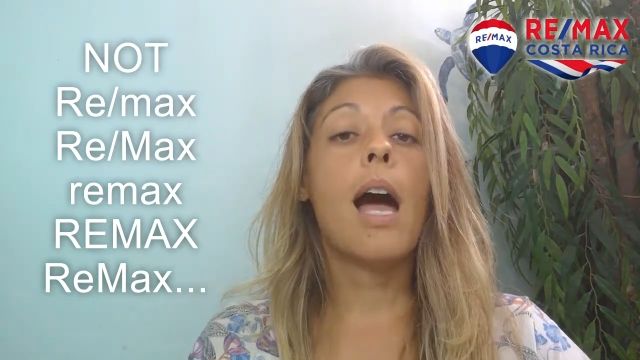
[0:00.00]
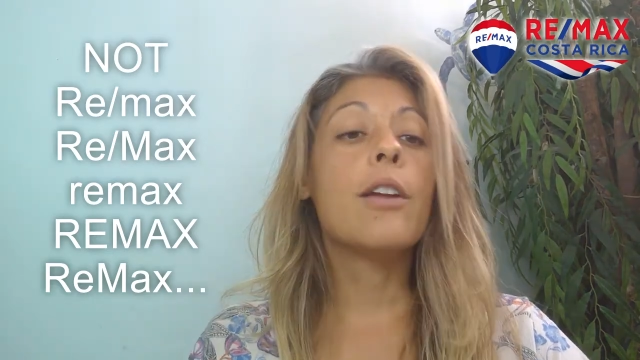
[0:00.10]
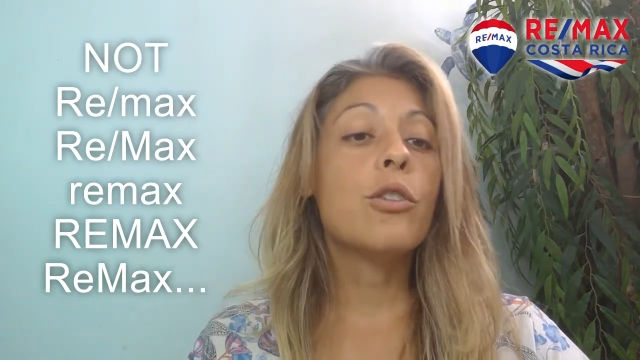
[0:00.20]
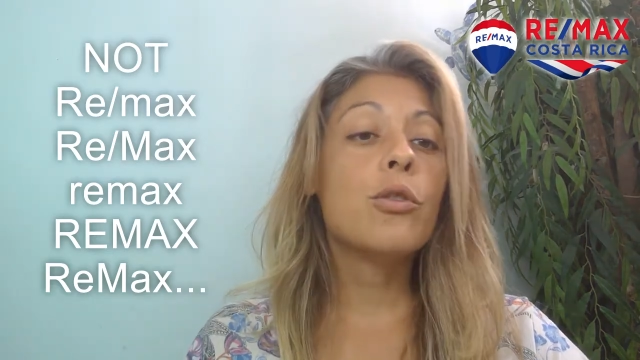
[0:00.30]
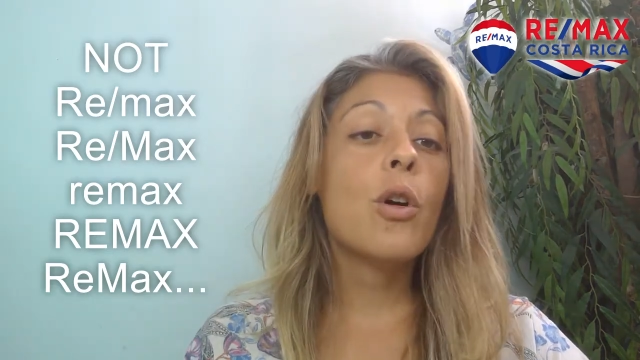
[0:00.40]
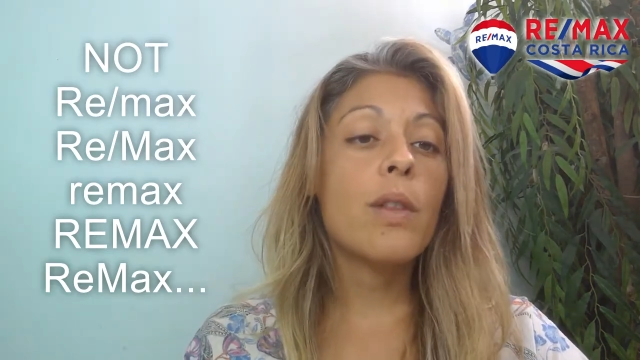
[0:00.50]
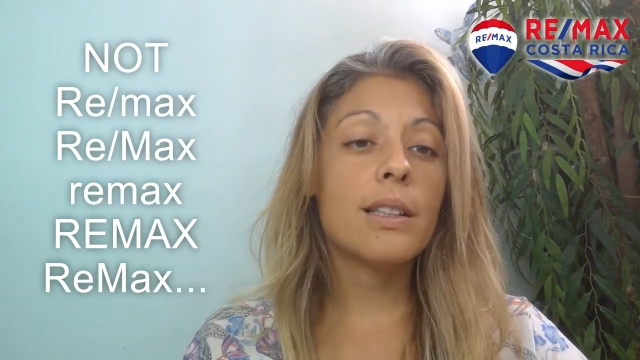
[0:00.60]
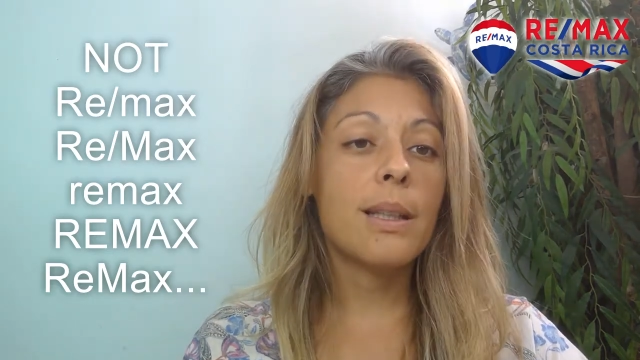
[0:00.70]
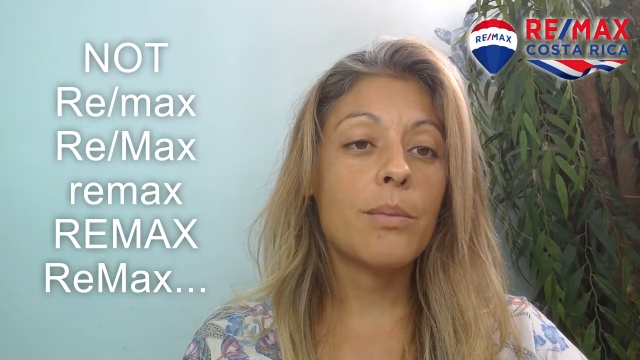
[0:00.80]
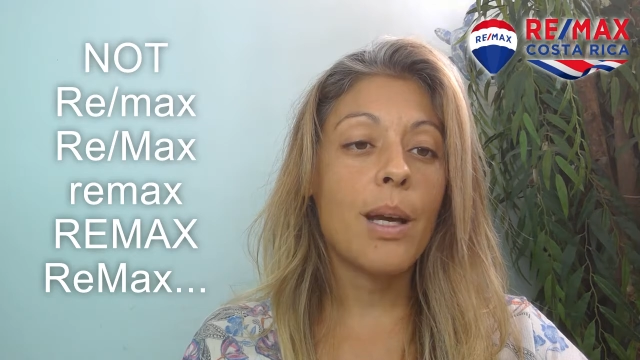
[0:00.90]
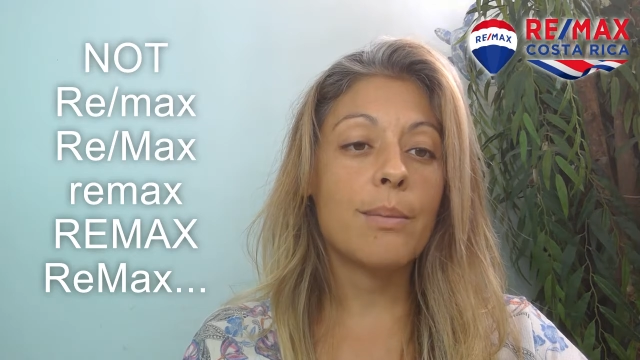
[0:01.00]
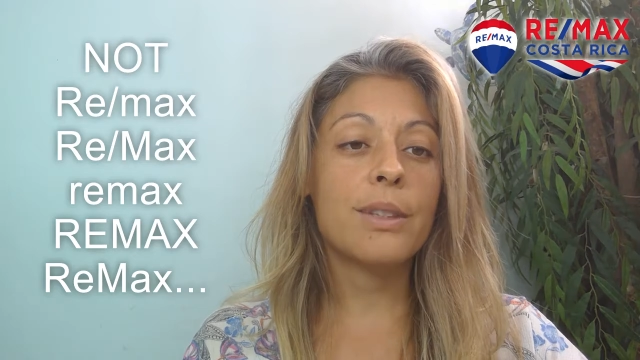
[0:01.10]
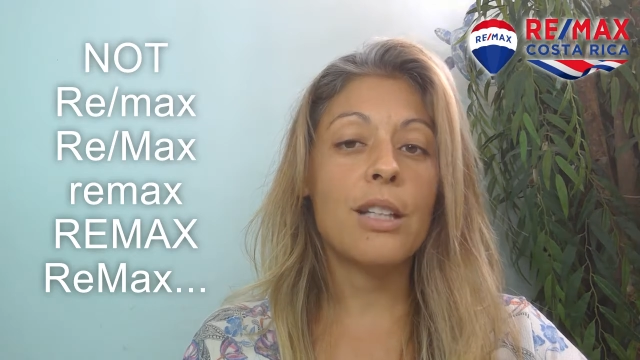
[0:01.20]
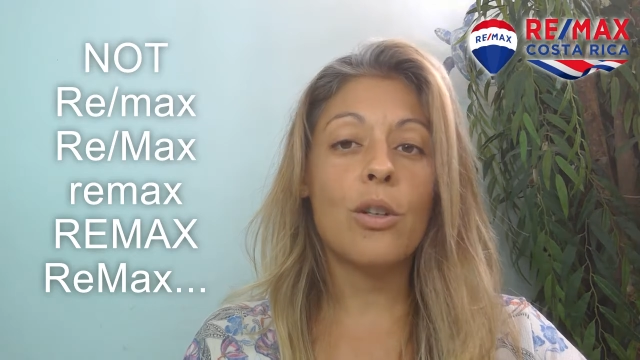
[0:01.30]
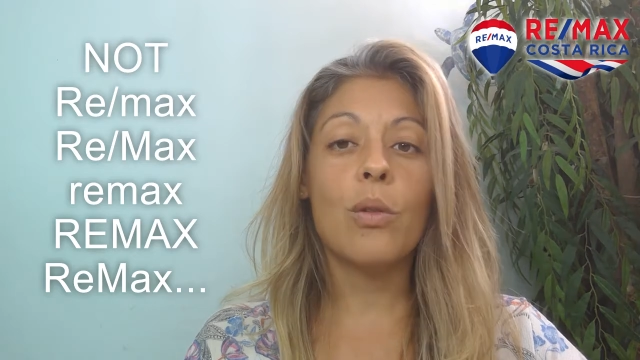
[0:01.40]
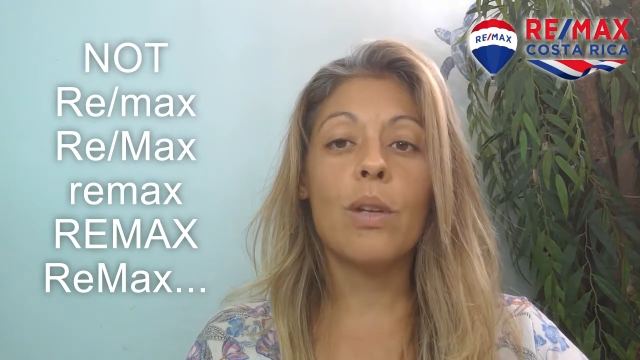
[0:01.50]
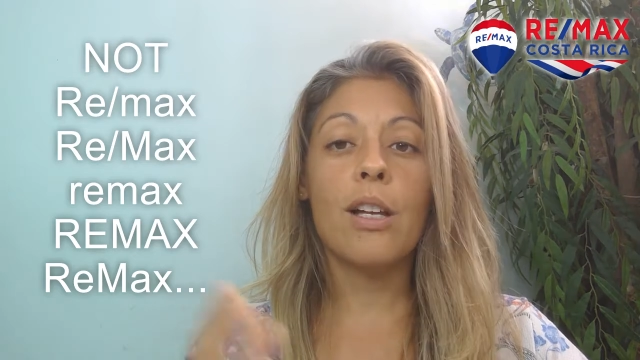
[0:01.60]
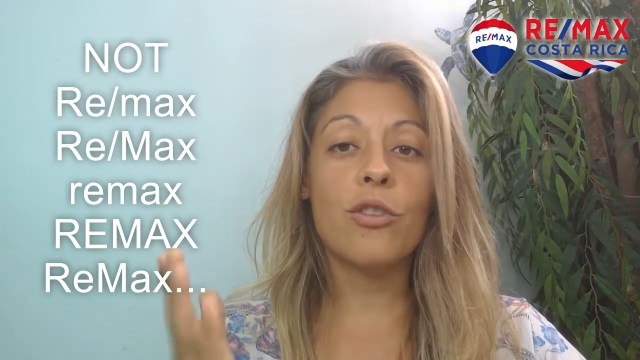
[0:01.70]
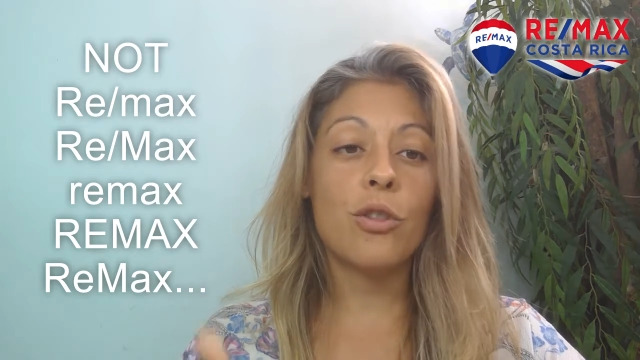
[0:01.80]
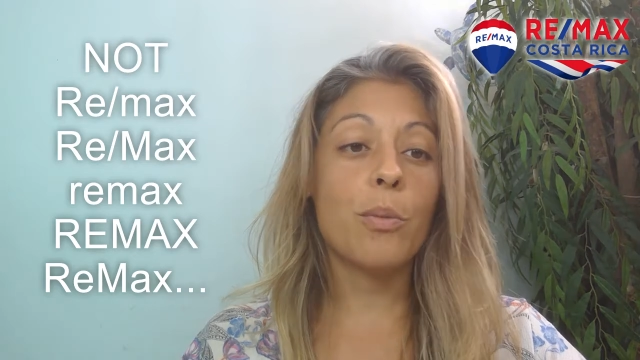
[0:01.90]
I do know that sometimes they don't
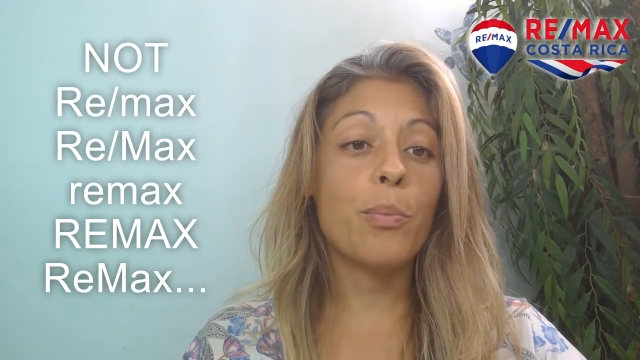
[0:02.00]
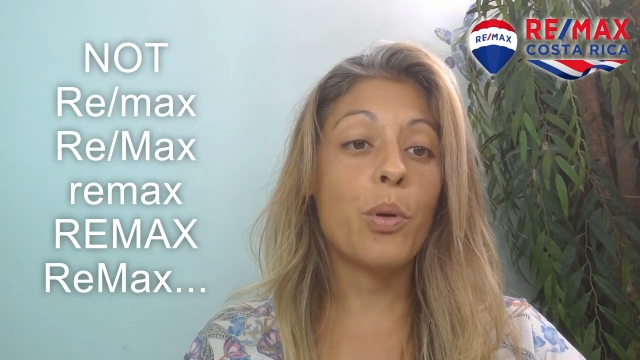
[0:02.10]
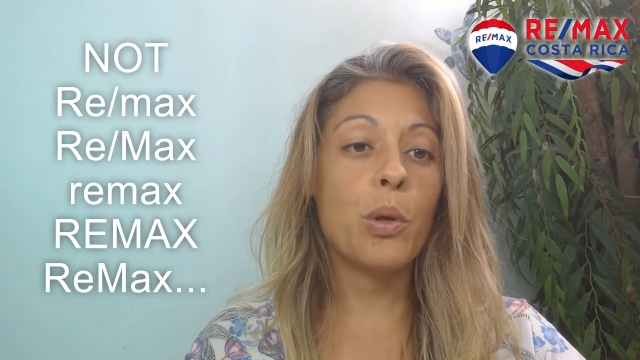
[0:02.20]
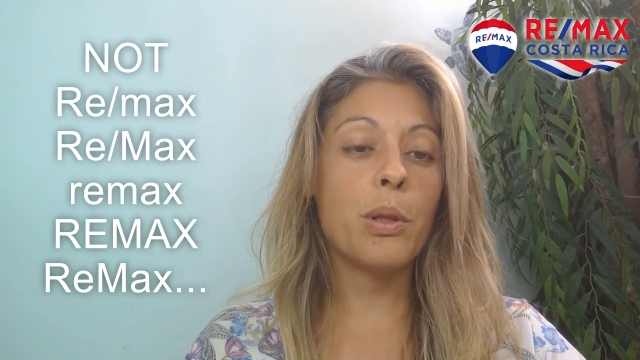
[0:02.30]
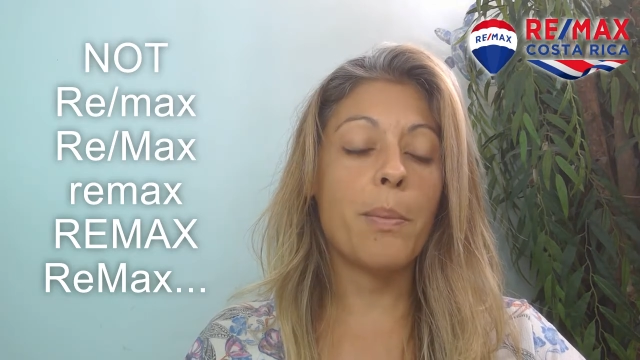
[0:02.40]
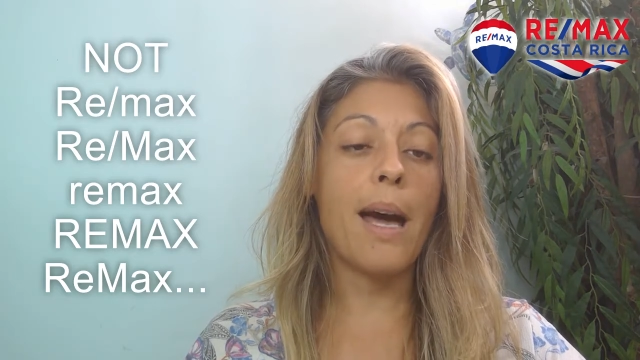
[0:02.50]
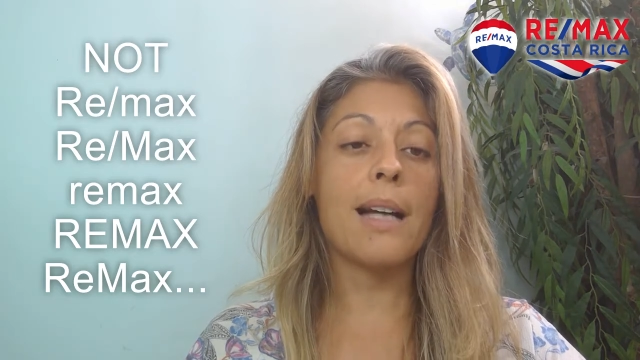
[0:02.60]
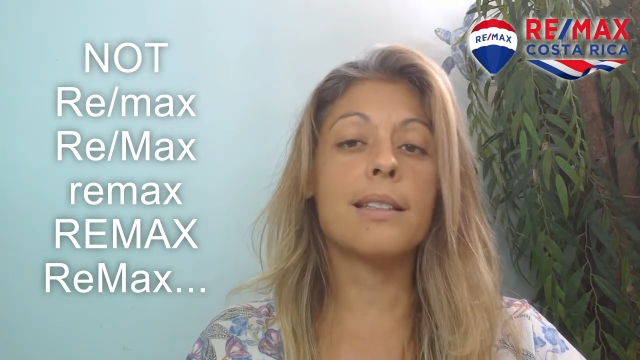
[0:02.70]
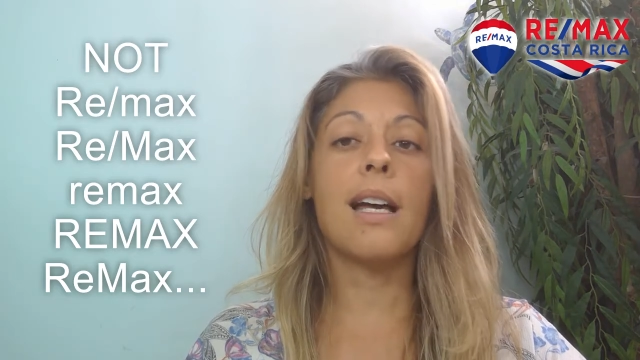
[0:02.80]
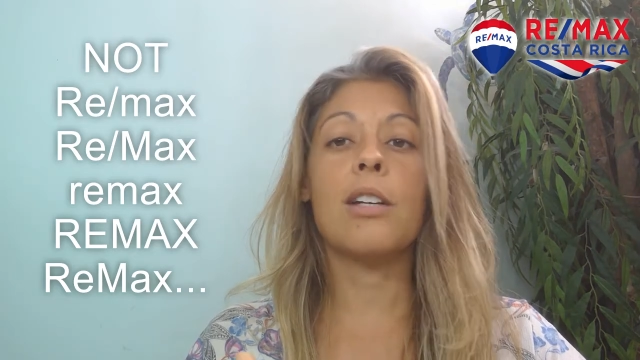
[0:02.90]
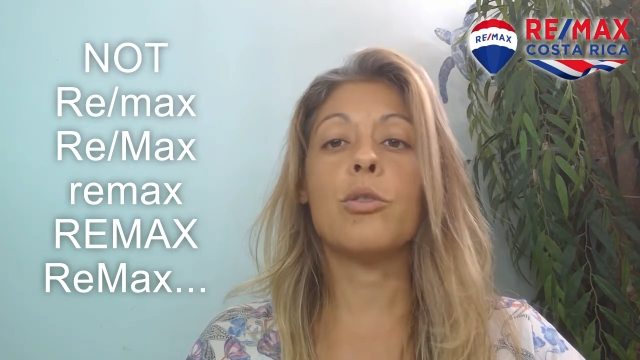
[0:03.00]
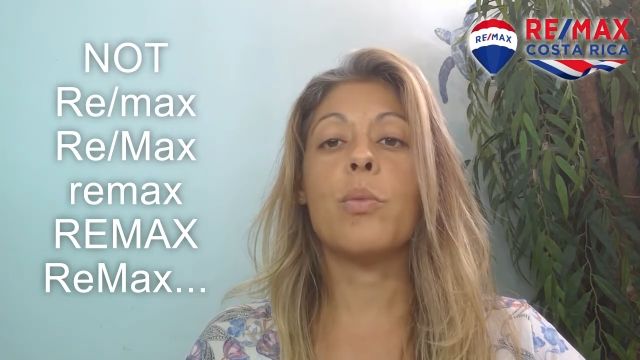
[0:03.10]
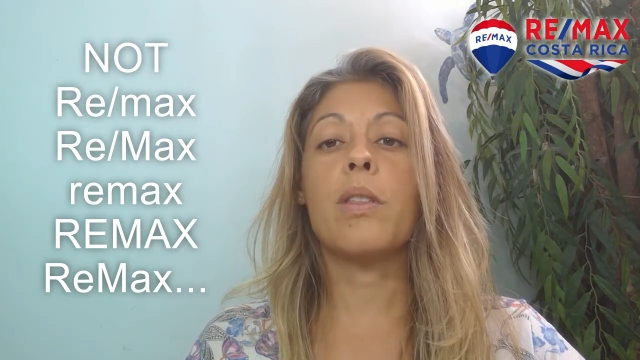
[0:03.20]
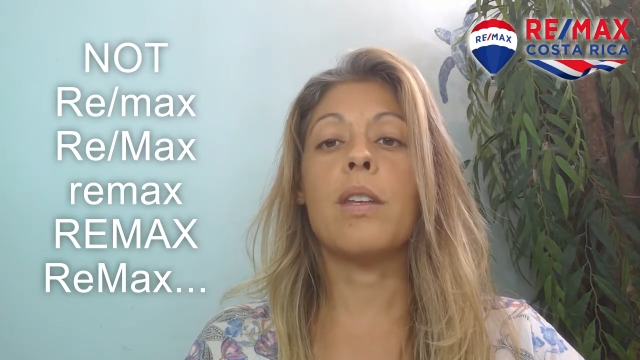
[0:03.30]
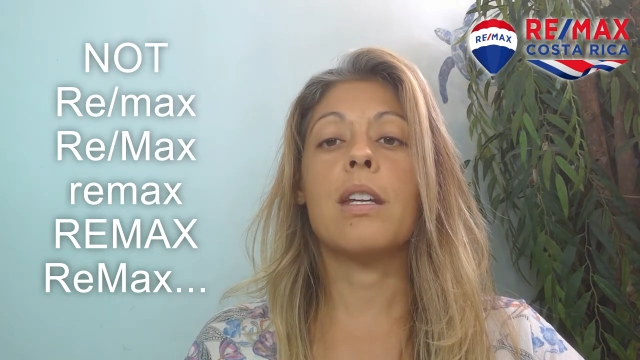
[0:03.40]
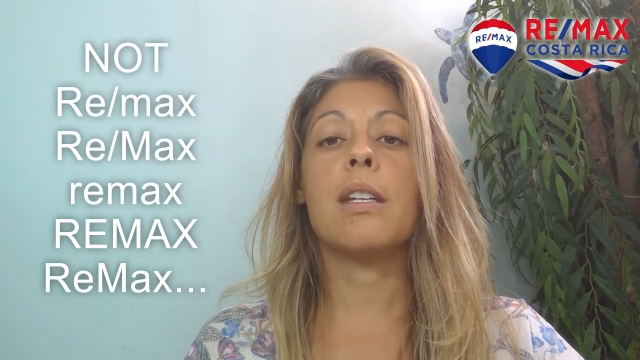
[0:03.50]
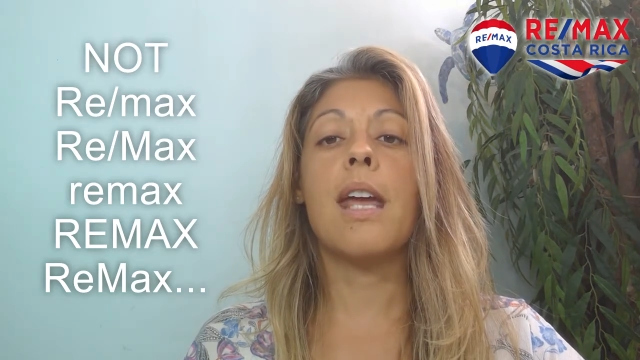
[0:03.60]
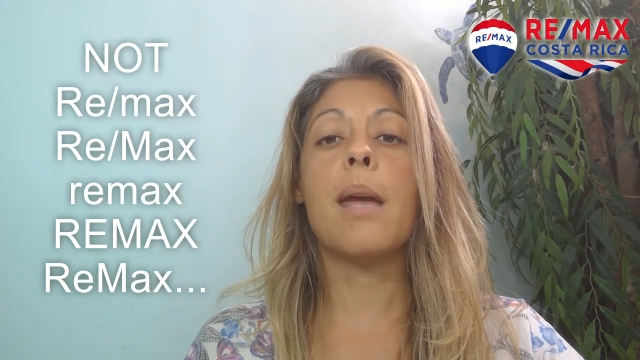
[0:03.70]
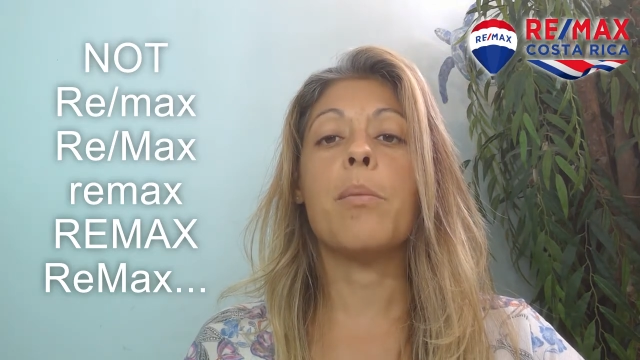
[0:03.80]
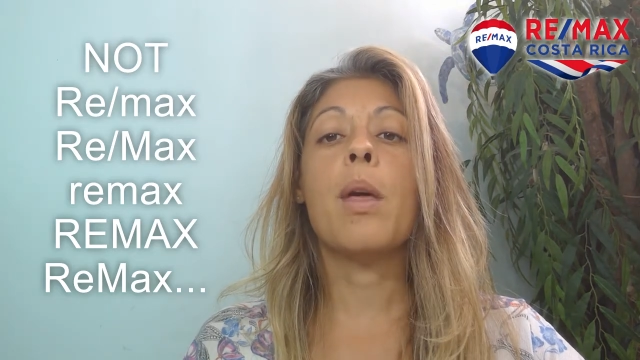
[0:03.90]
let you to put the backslash within a
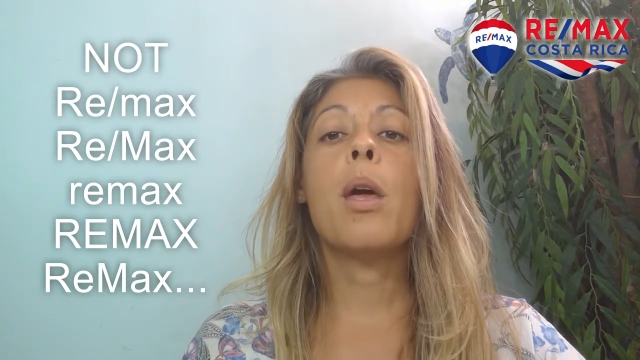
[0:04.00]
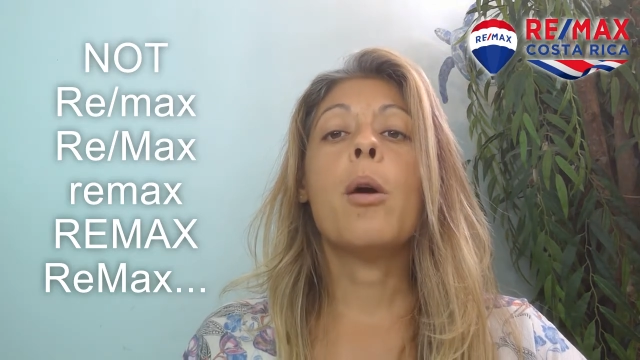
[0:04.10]
name,